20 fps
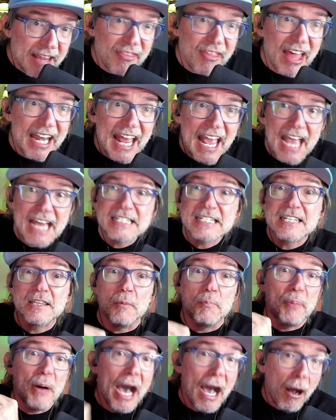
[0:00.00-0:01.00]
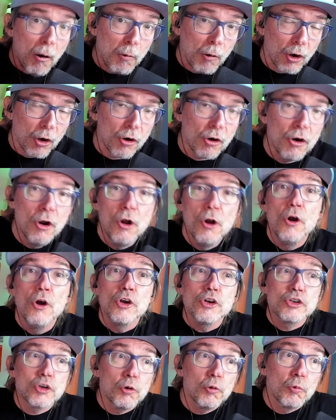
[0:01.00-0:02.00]
that has the power
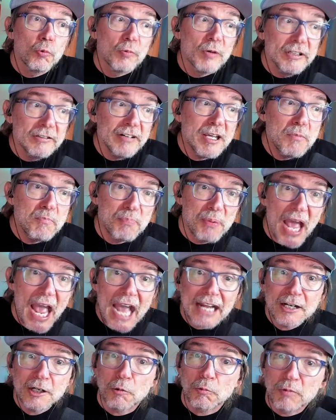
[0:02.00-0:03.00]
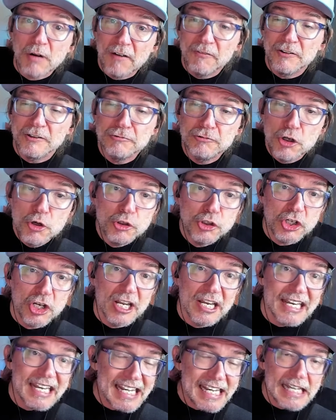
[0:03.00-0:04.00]
to really back a
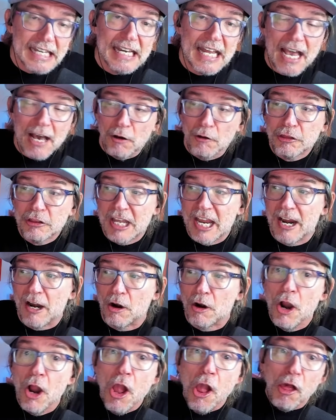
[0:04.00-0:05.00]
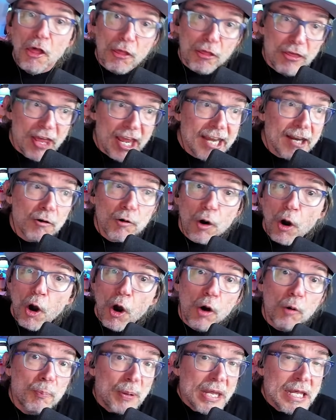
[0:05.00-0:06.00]
revolution in healthcare, they are
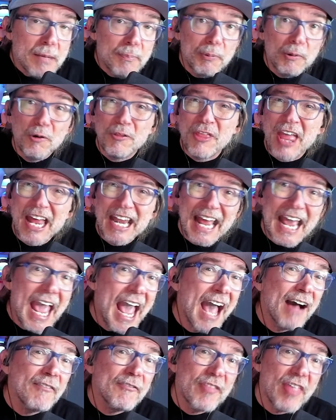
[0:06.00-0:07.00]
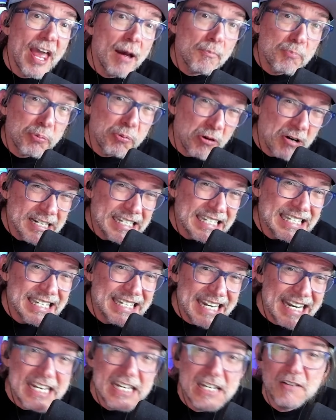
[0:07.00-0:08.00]
all people that have that
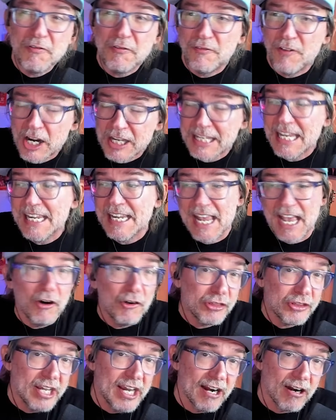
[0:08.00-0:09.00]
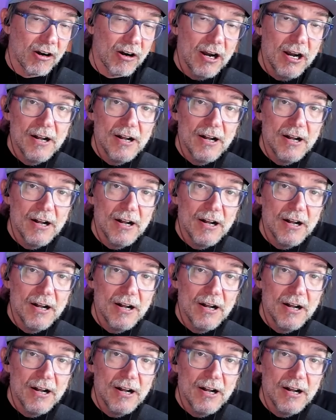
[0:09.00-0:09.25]
pristine fucking healthcare.